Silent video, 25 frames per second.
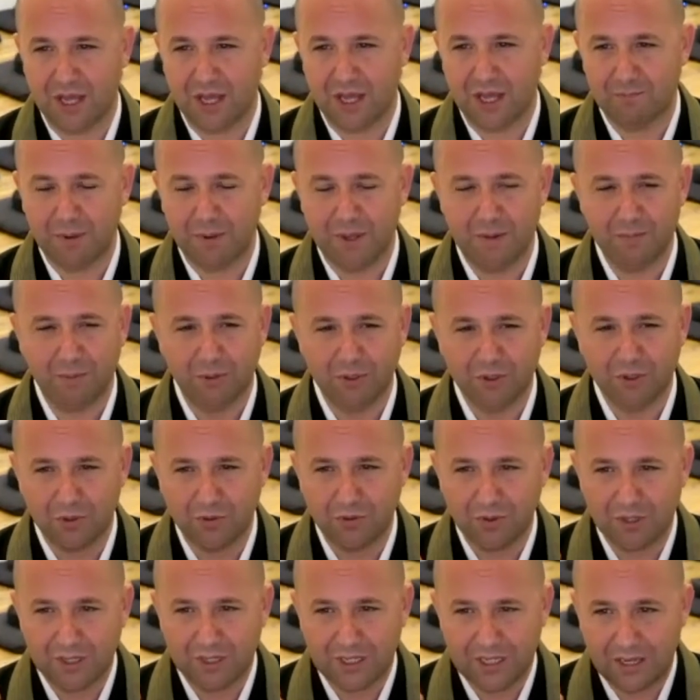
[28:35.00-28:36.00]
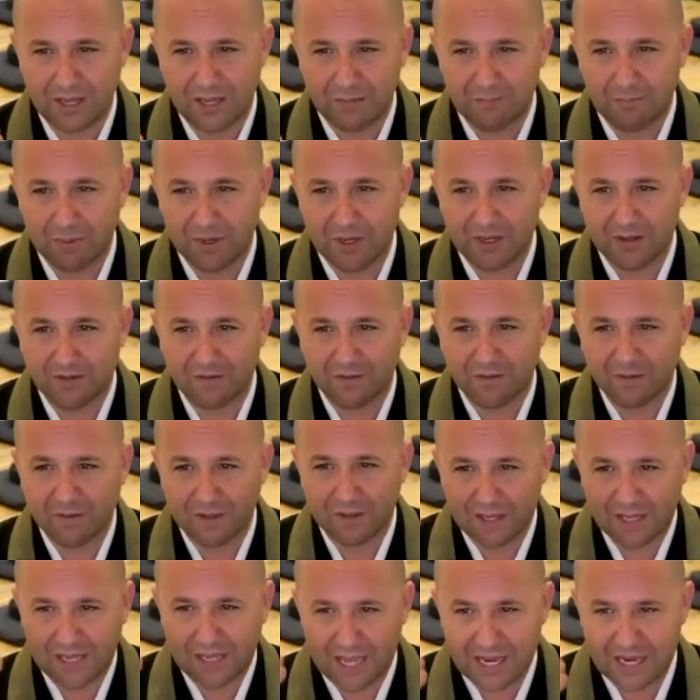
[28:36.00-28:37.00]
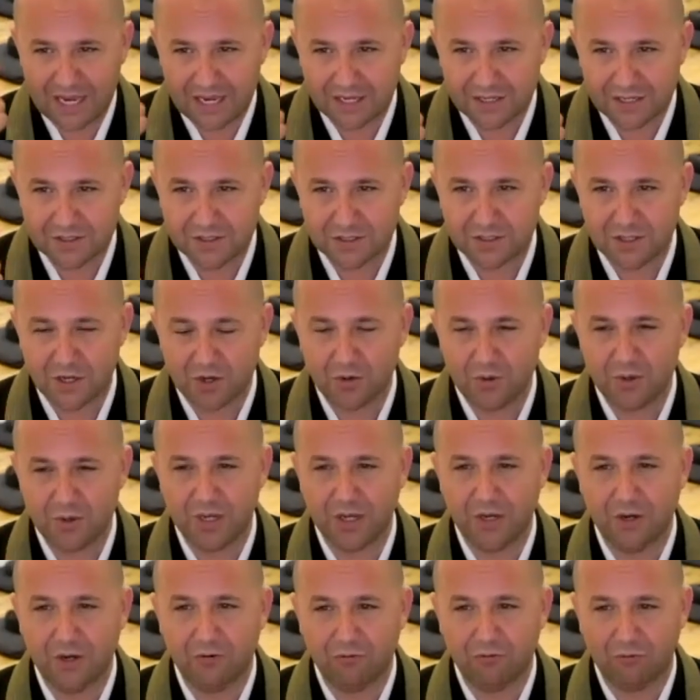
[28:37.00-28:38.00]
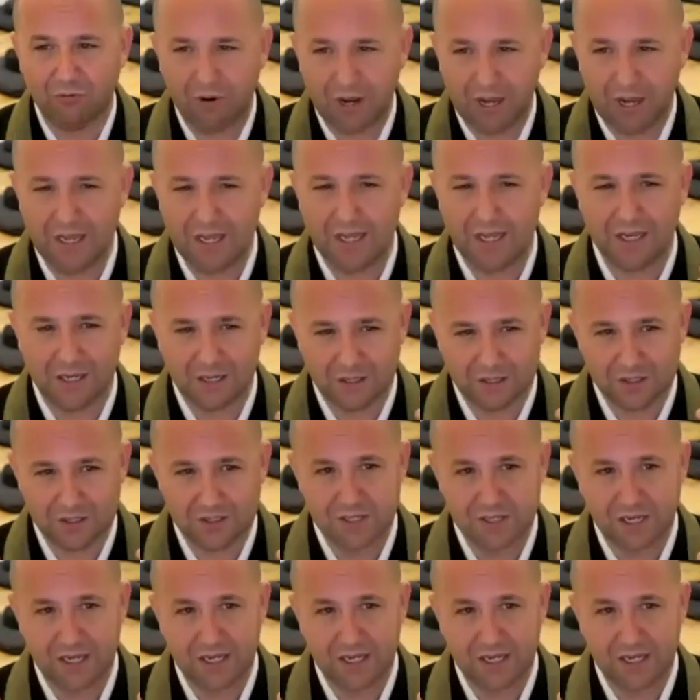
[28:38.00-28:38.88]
People don't, but it's getting so ingrained.